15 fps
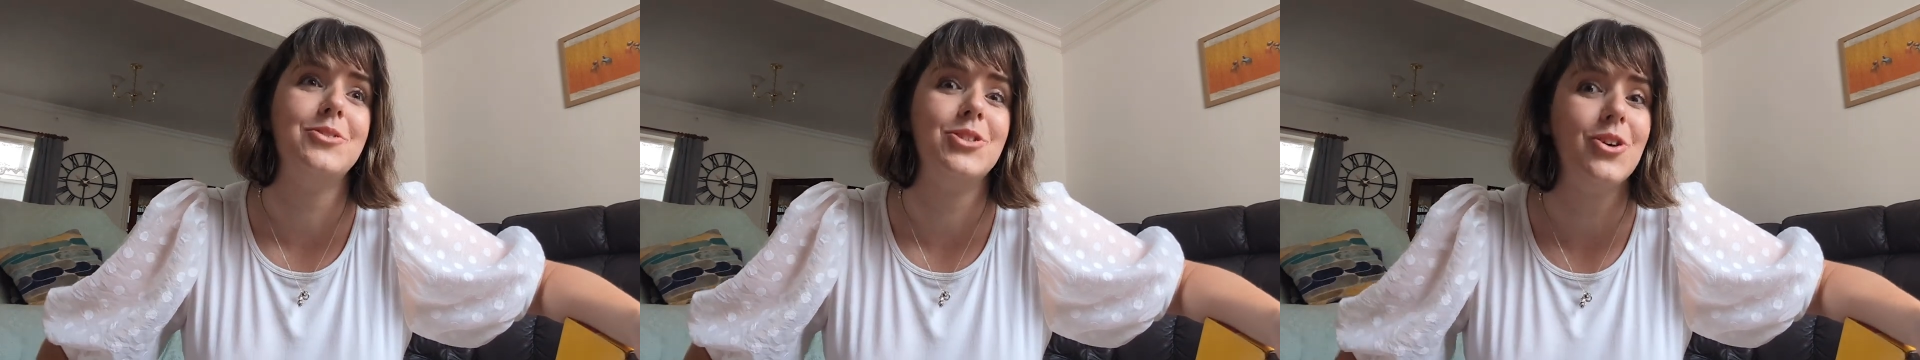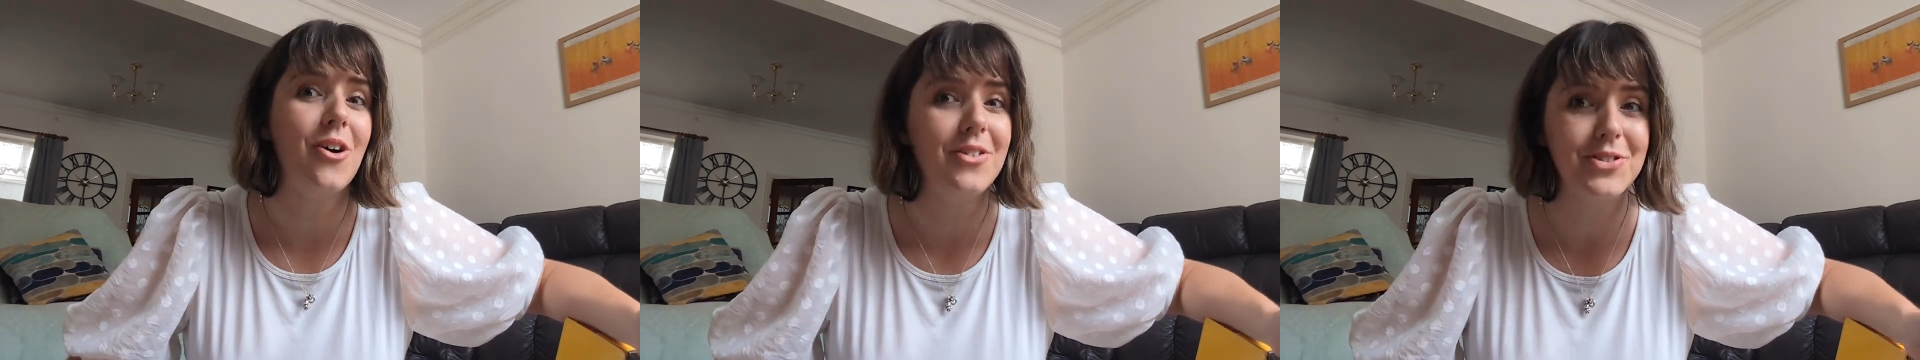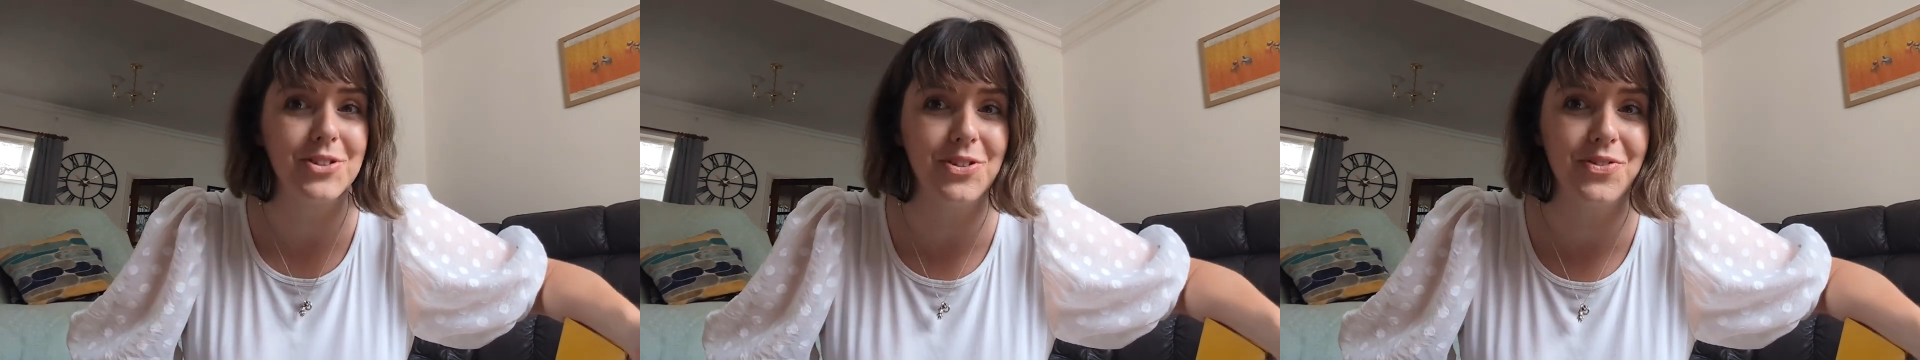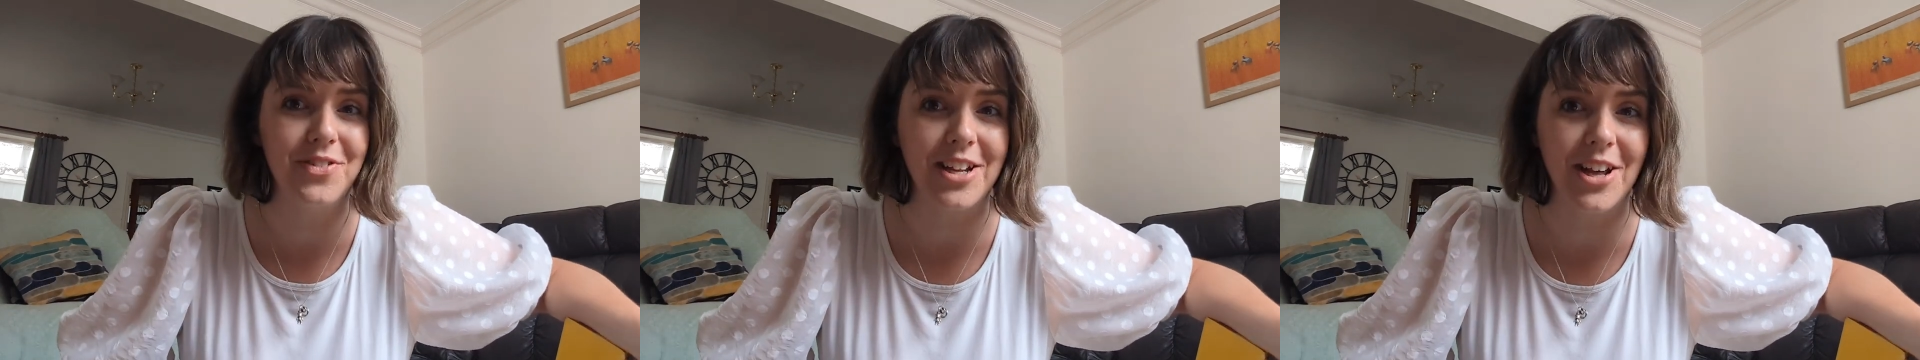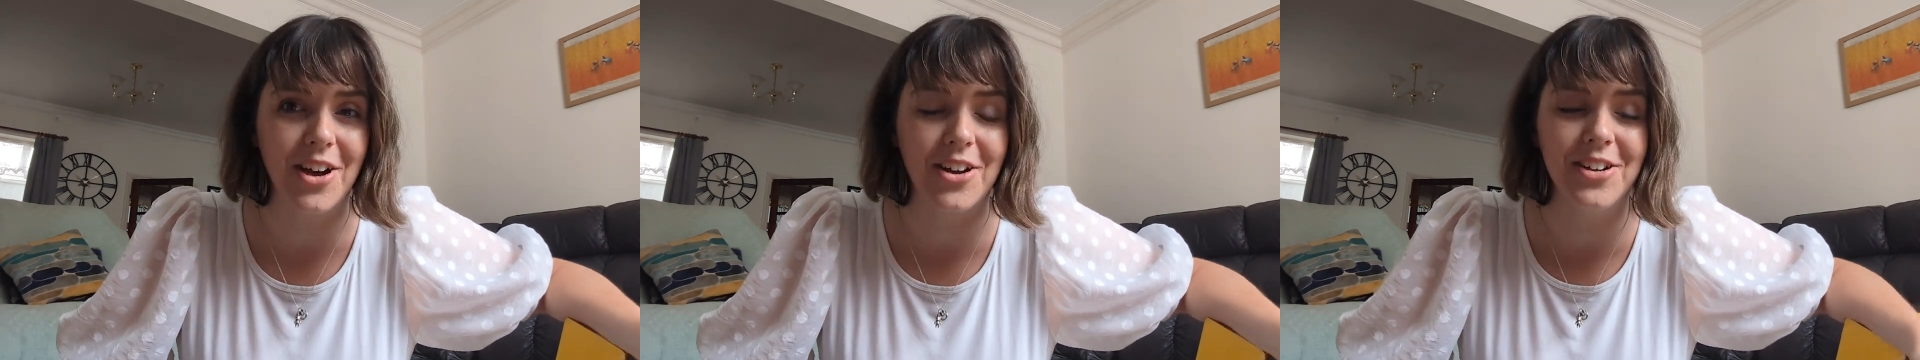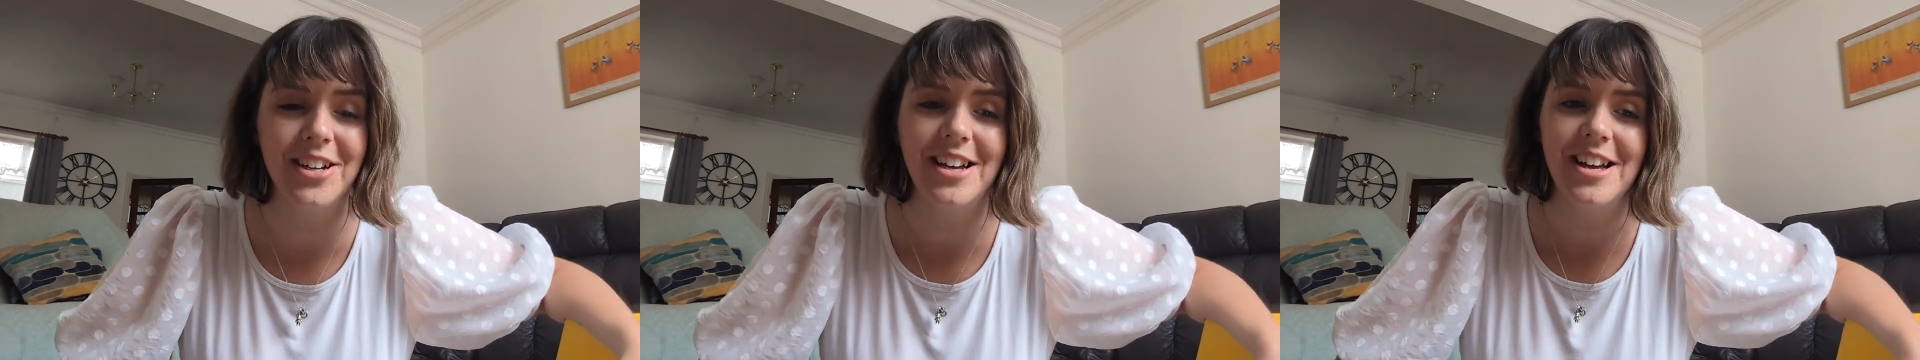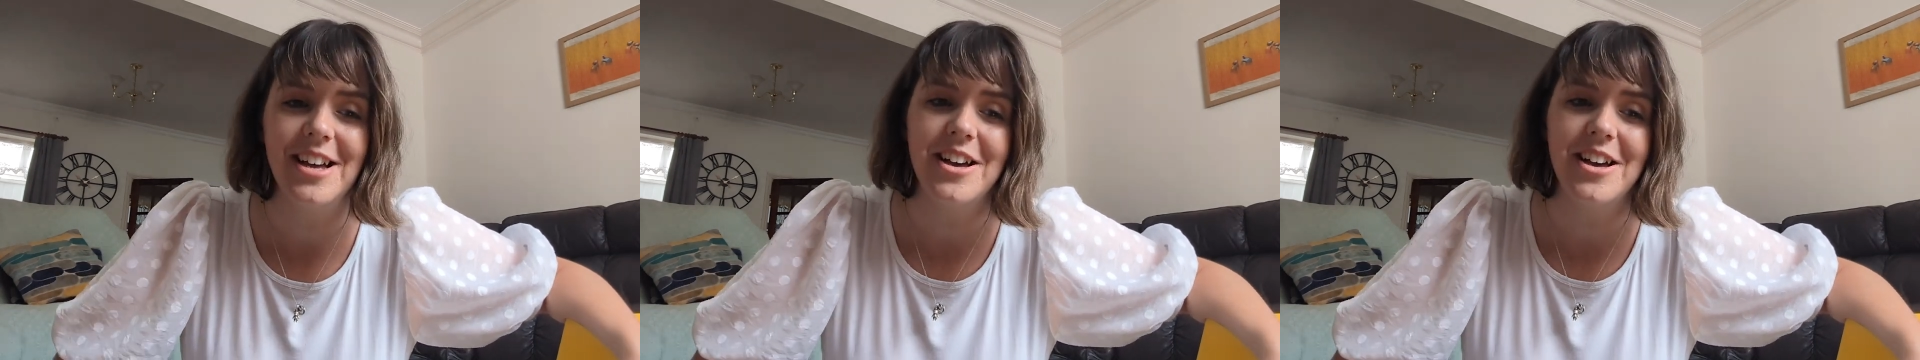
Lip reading: sure I'll do a video